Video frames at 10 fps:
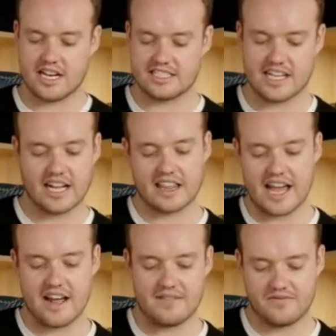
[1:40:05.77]
Just like
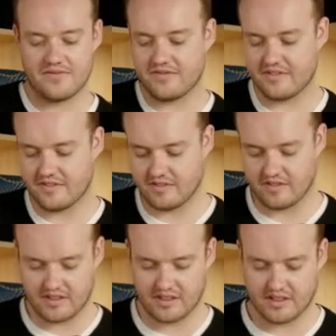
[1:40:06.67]
that
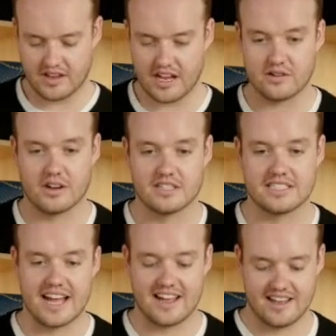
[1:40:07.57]
and you're
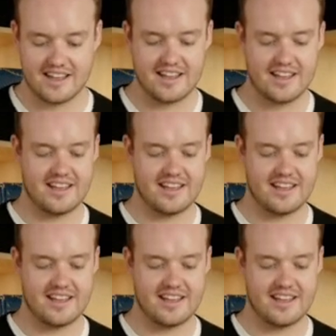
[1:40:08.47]
all set.